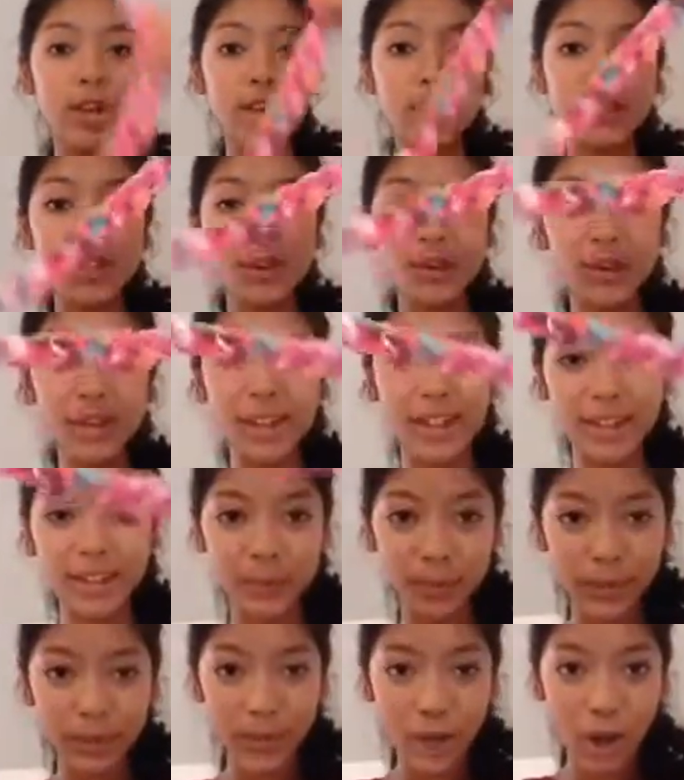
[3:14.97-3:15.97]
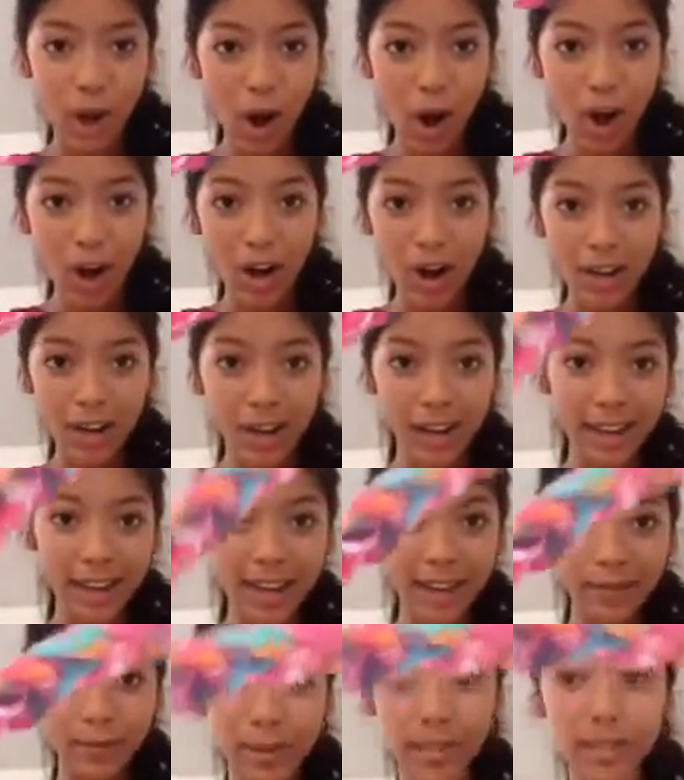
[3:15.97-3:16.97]
So here we are,
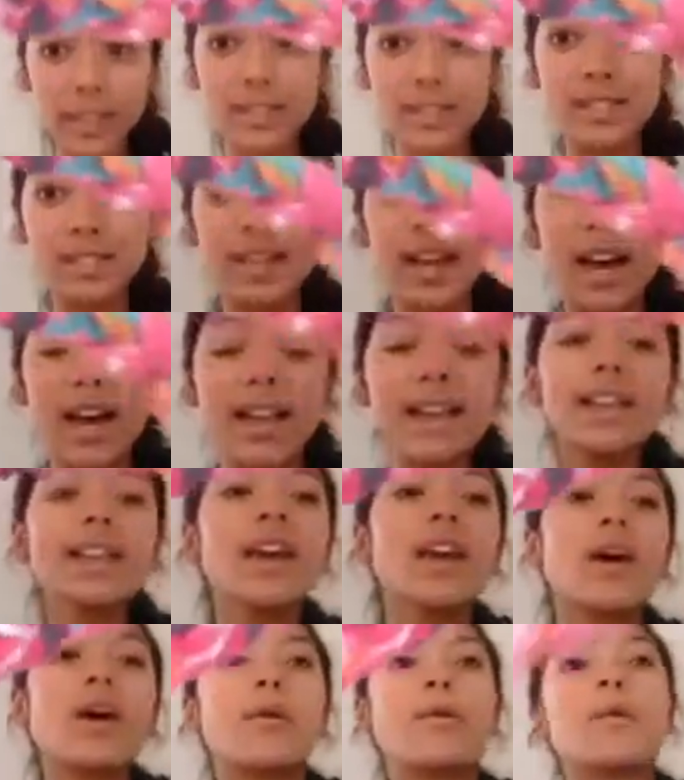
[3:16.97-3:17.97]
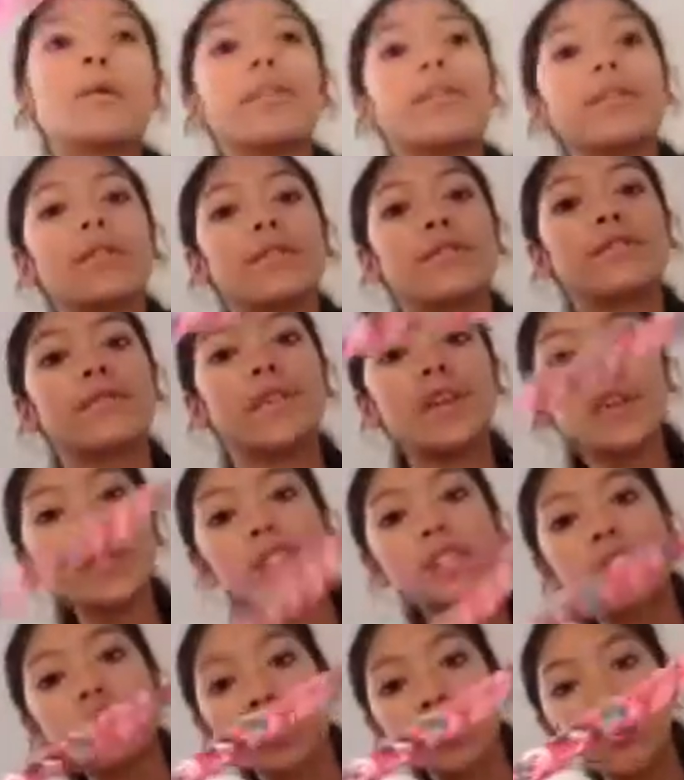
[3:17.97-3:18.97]
and we are done with the
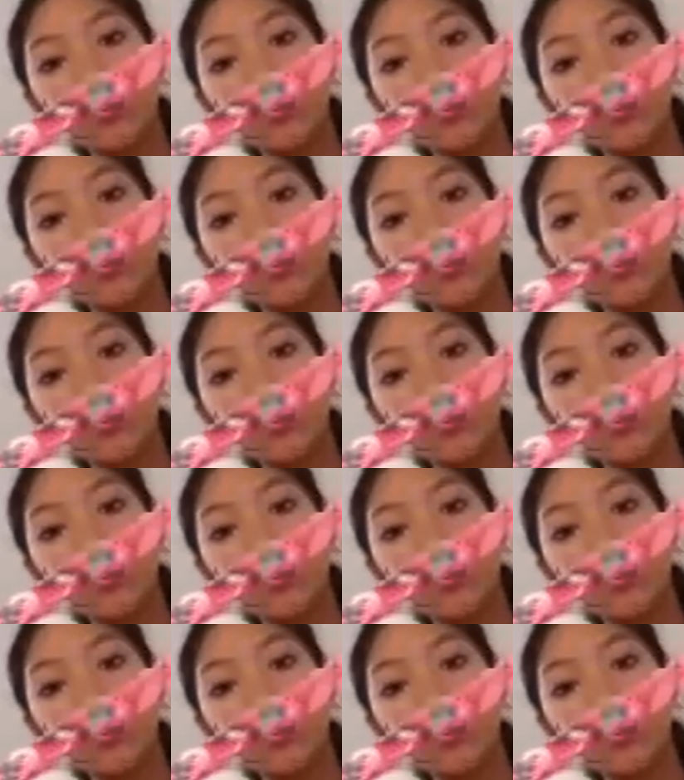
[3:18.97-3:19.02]
first